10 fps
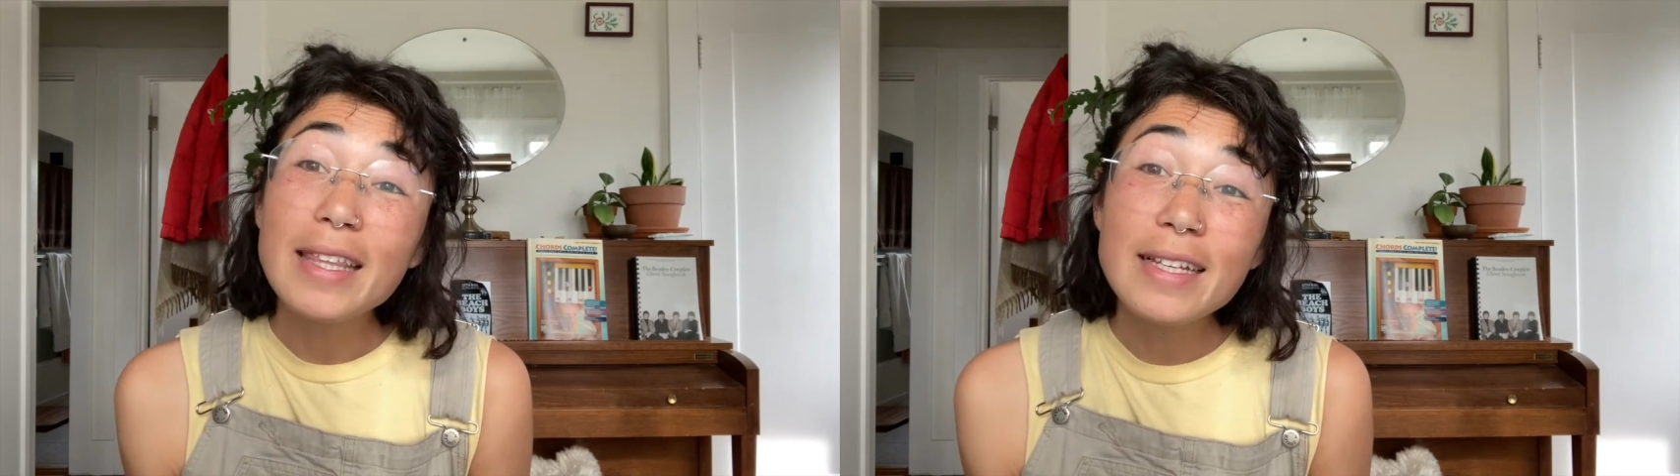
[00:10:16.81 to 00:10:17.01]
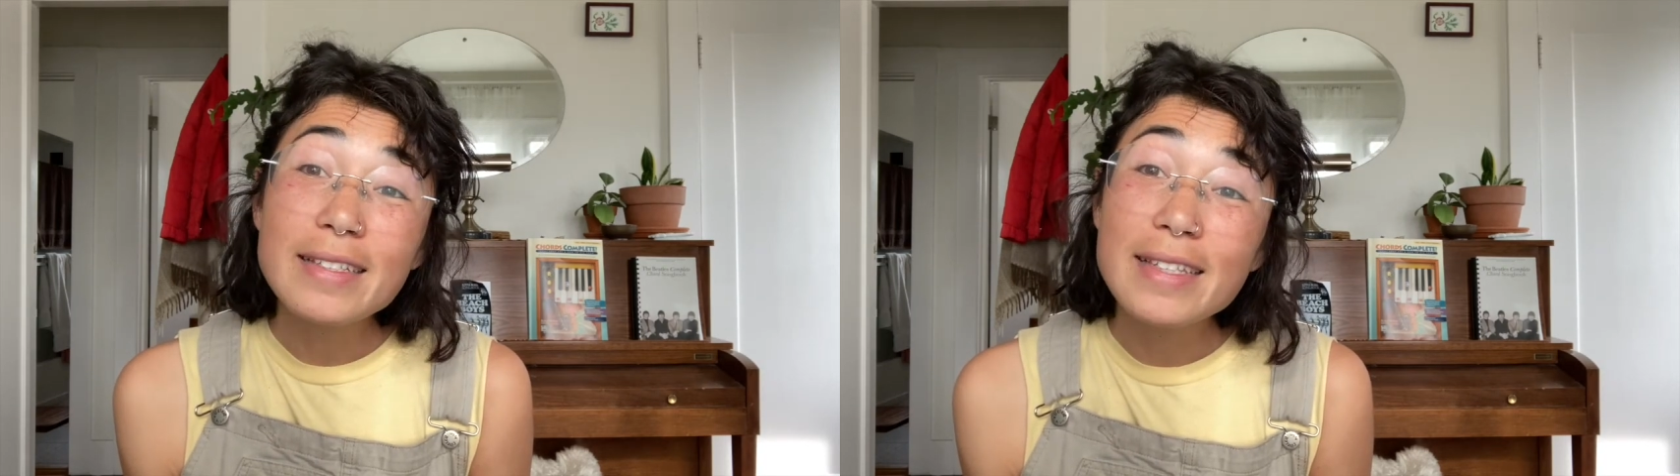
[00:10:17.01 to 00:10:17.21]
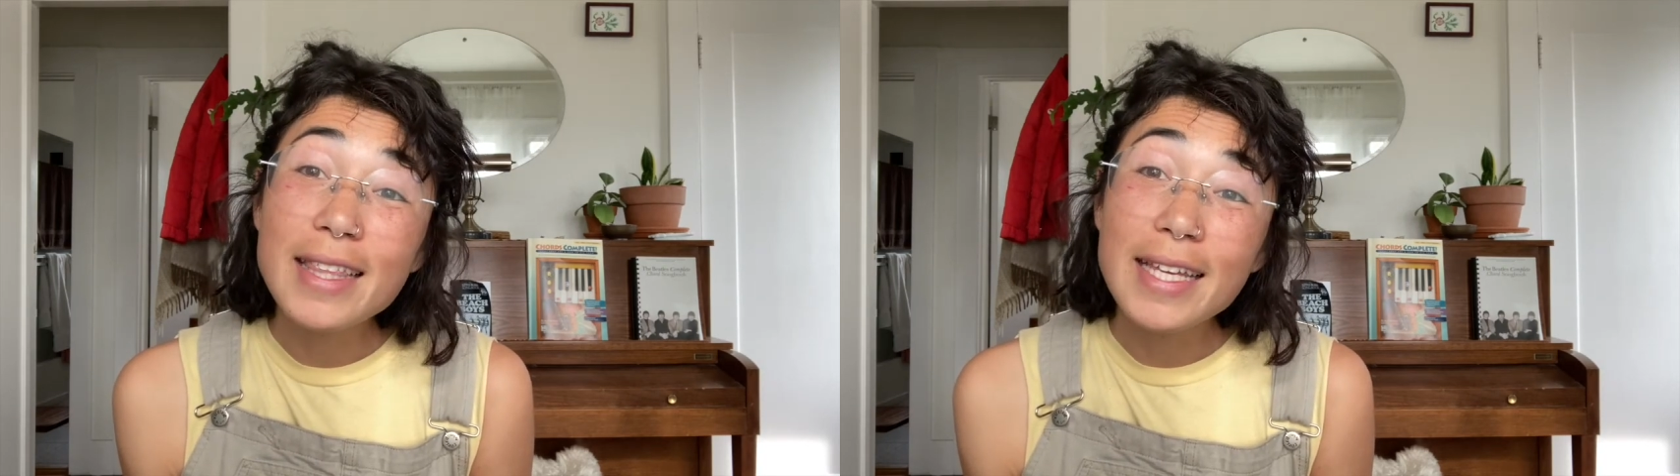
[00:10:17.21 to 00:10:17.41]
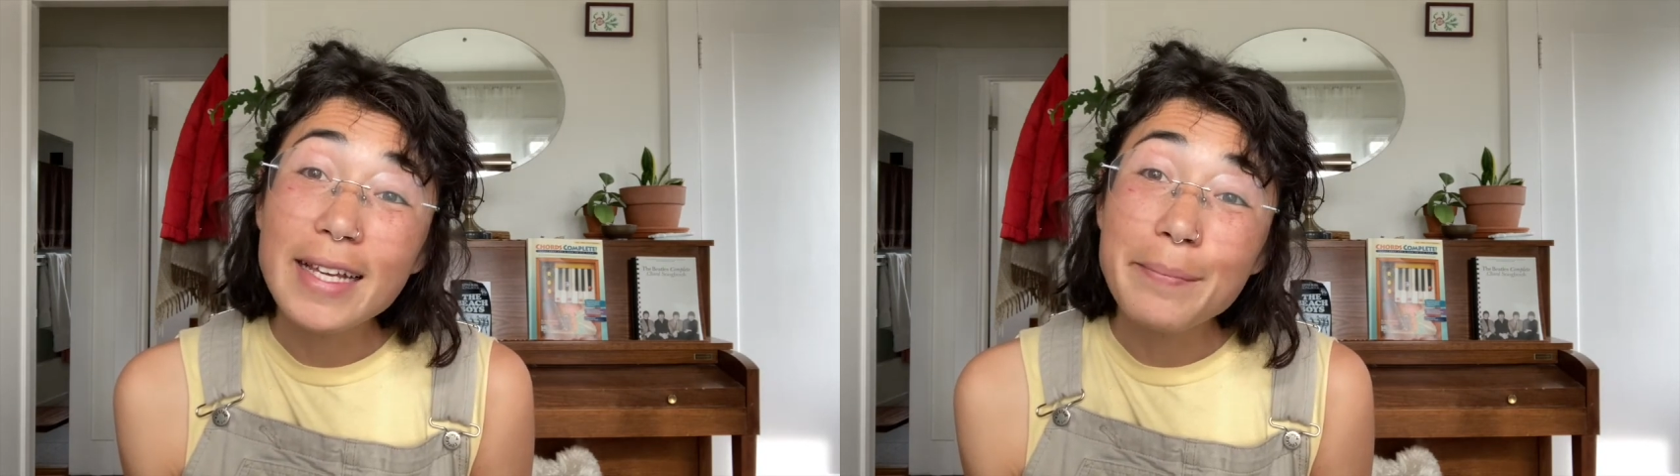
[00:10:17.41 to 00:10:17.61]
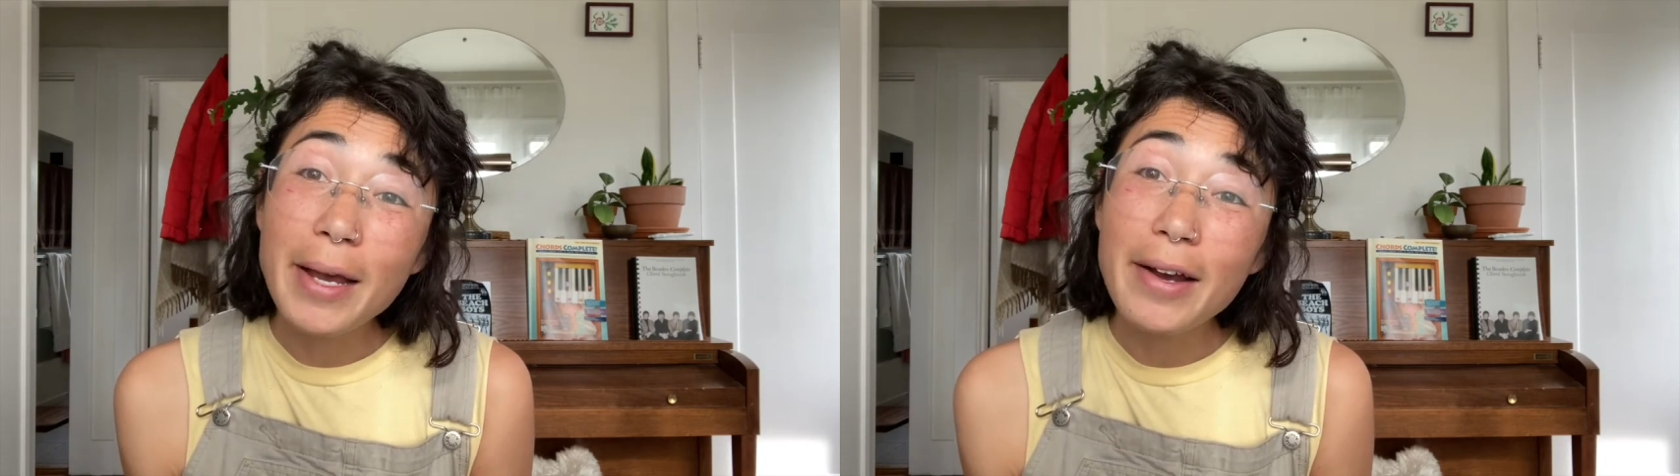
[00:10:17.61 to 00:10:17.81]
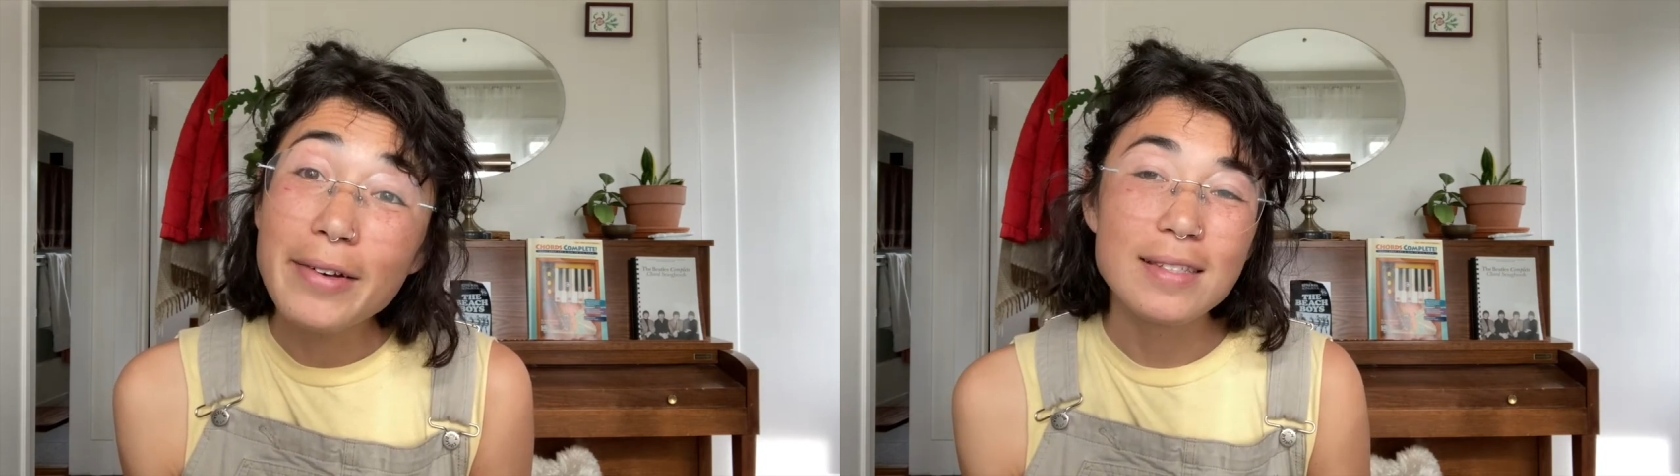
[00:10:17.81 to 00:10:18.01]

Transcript: things to think about.